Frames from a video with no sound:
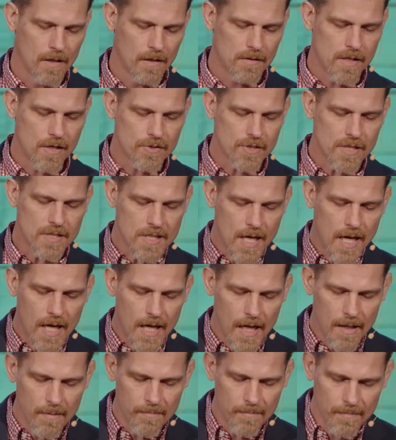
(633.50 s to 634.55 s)
There's a
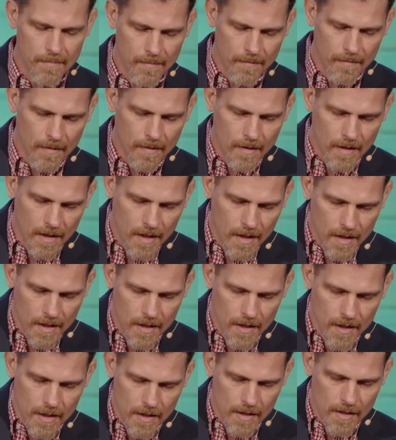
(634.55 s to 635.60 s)
time
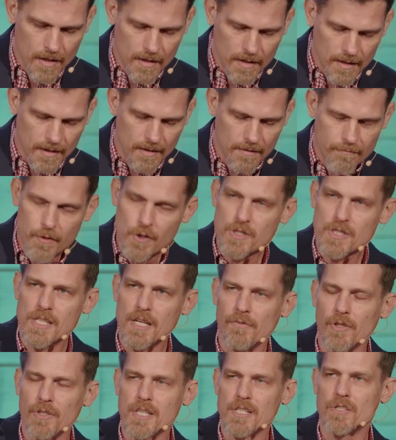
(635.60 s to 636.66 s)
for
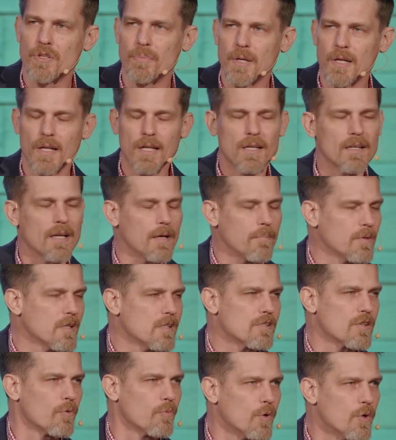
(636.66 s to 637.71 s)
civil disobedience. And I mean,
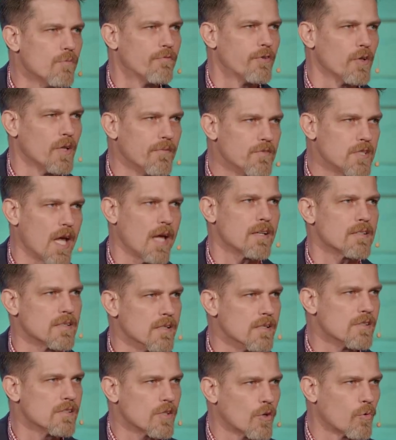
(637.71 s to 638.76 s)
this is a room full of
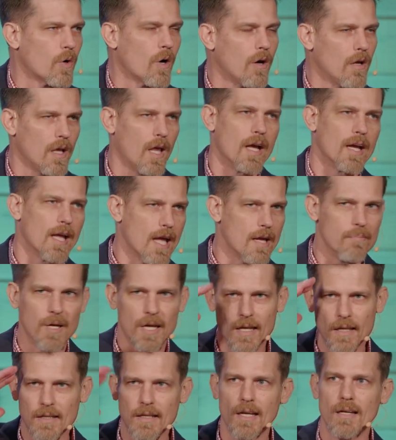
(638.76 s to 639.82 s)
Texans, so we're all like,
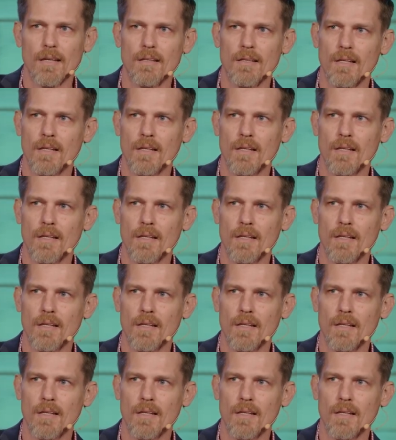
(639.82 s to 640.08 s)
Amen, yeah.